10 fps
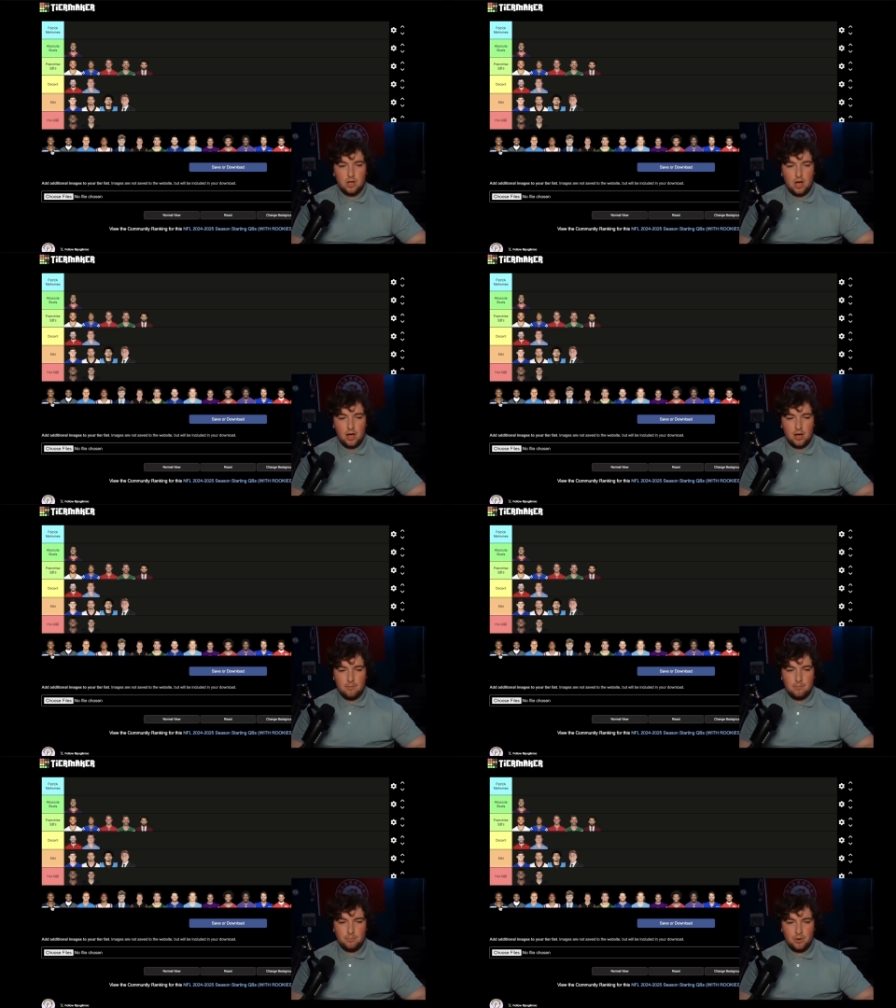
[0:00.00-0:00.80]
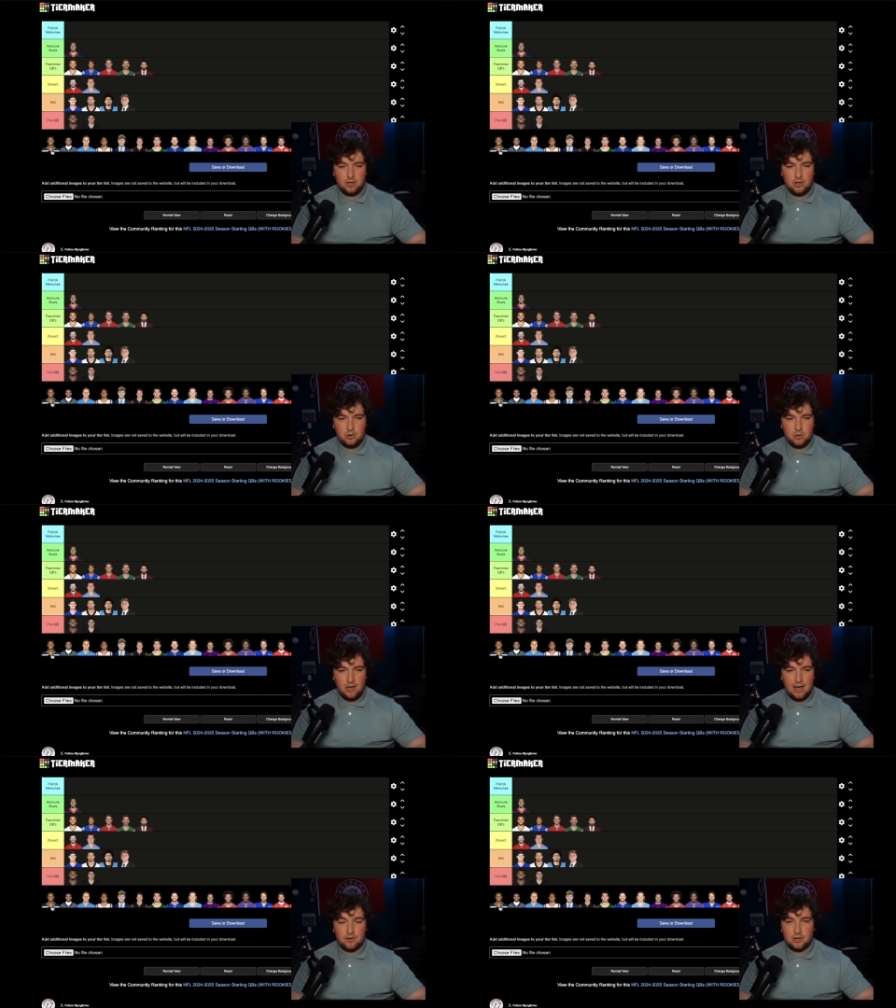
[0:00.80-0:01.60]
But, you know, you
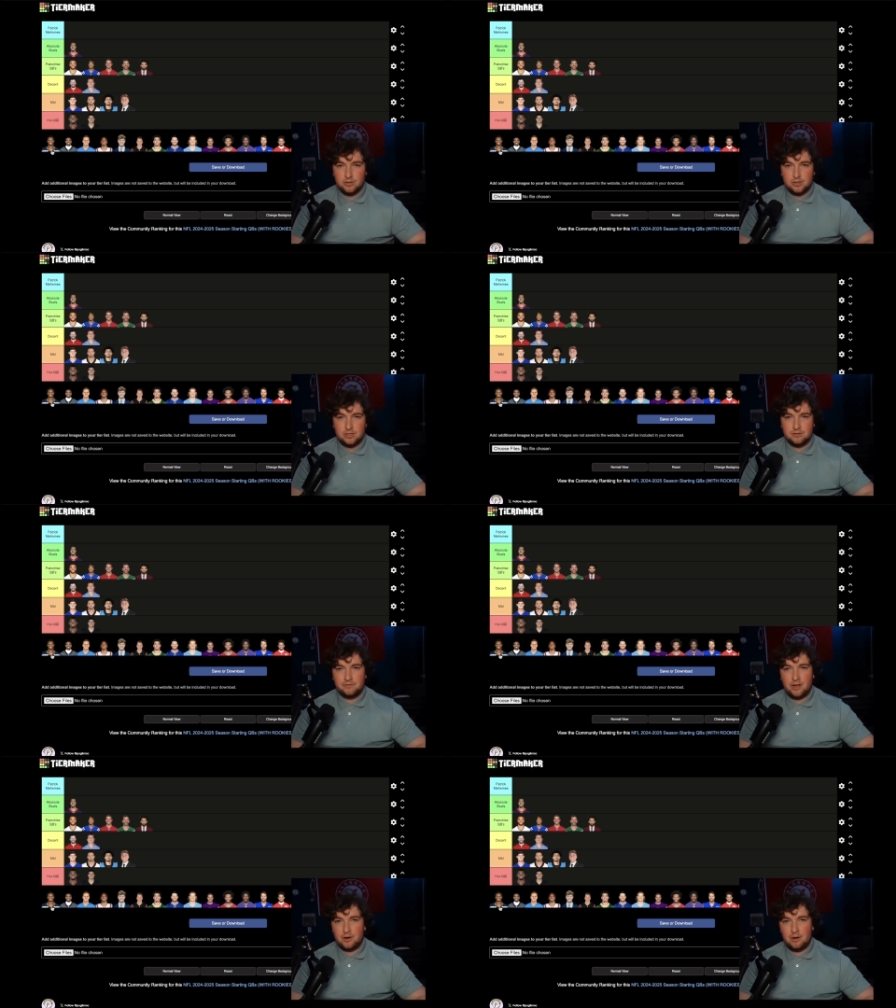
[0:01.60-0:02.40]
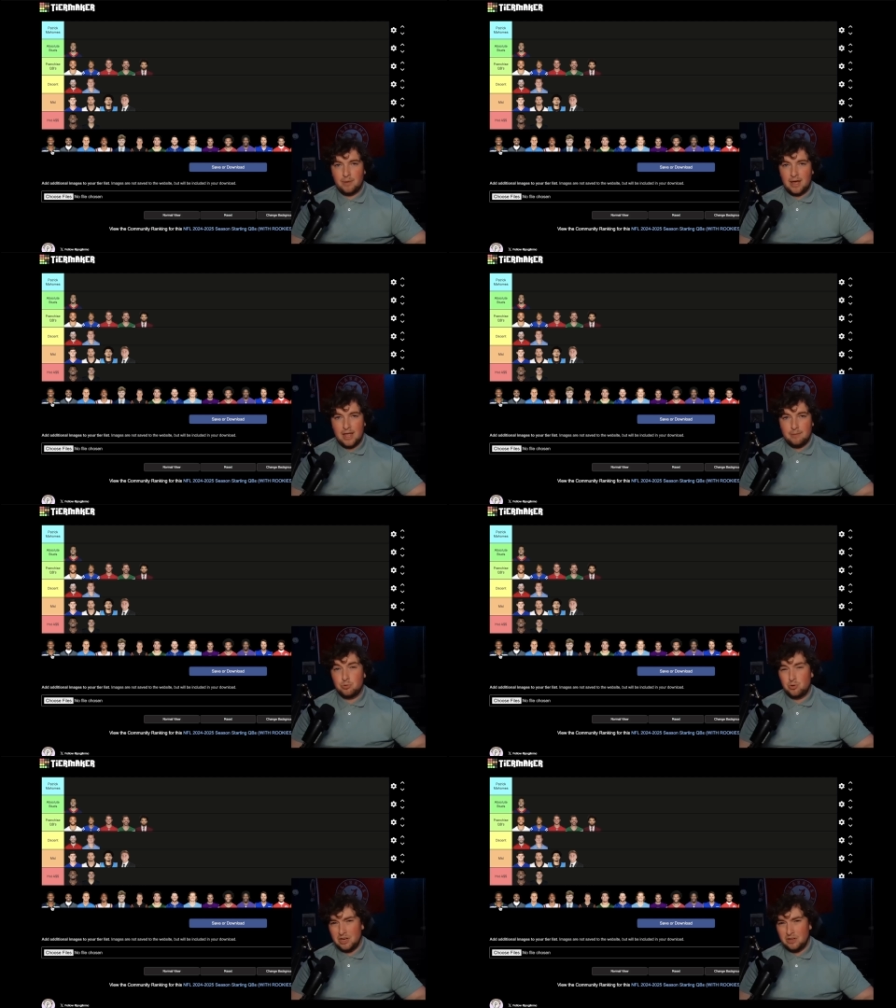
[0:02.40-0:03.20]
have a good season followed up by a
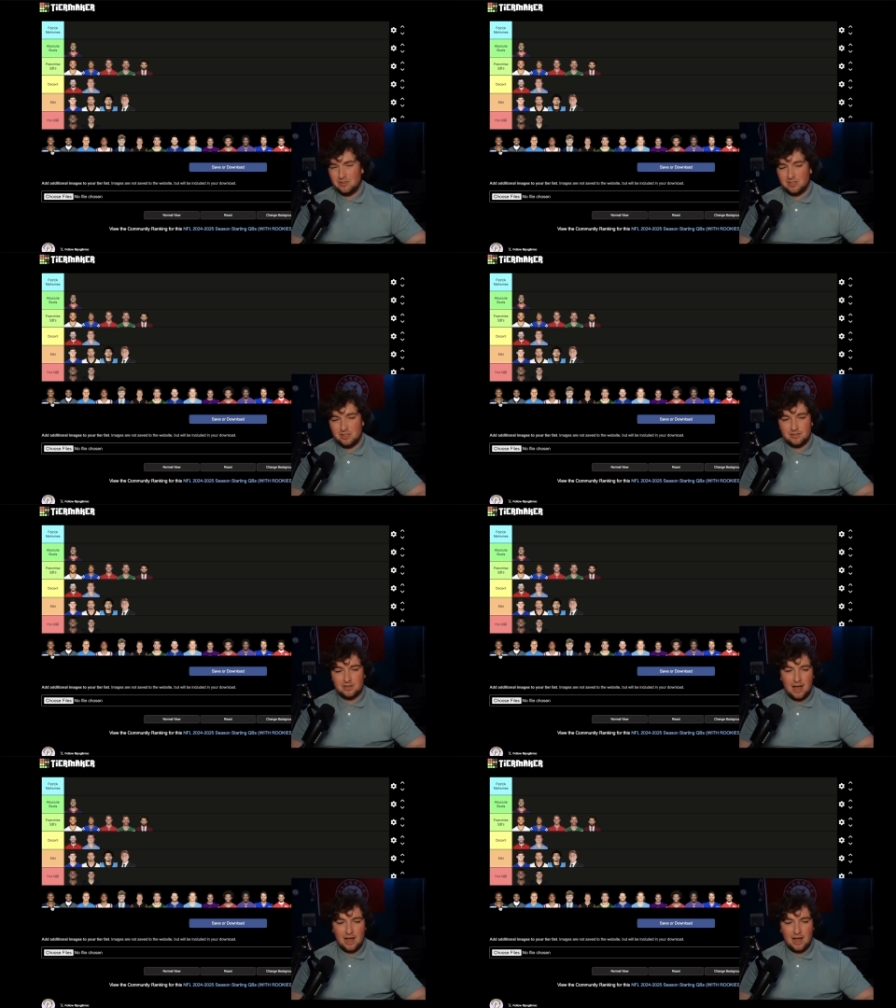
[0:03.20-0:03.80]
pretty good season.